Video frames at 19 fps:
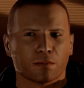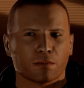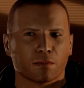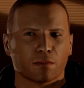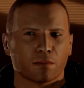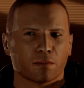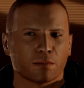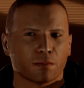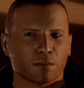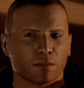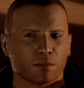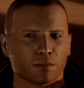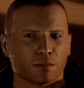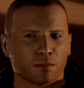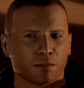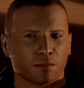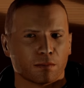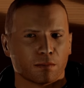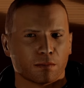
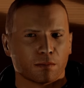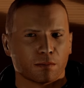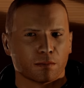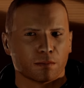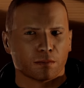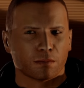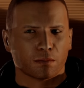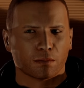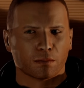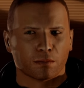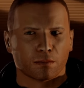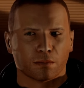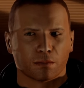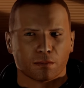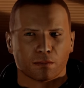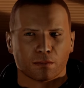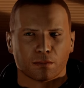(no one is talking)